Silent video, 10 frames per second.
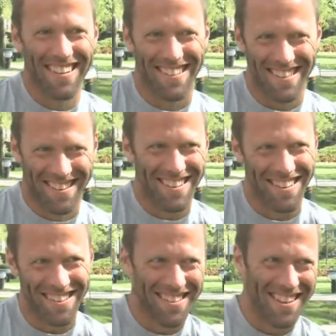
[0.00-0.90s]
just
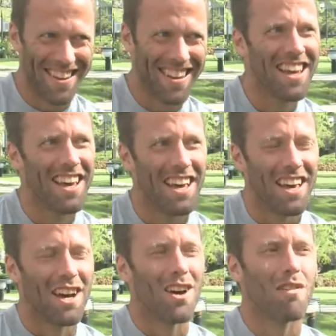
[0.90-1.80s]
kidding.
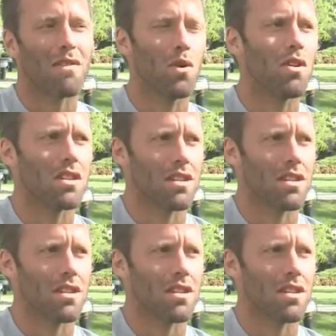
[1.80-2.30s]
Of course,